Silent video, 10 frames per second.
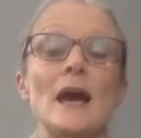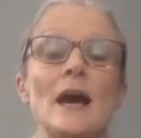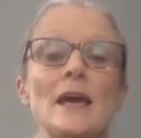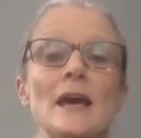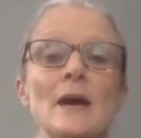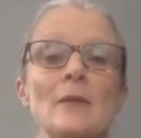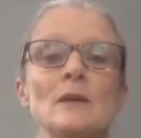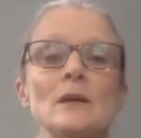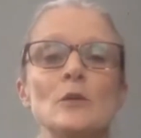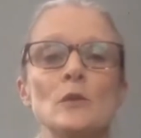I am
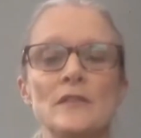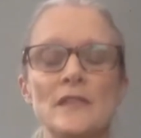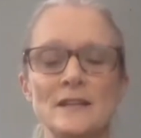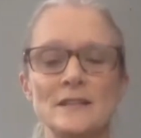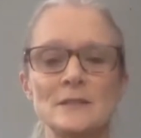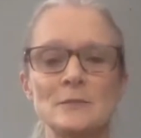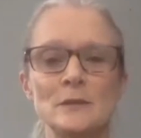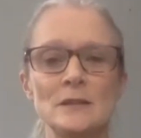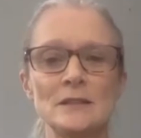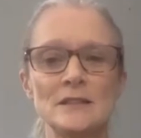with that
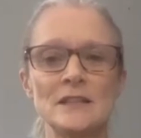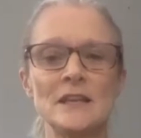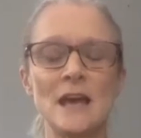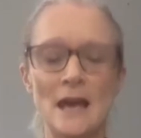stability,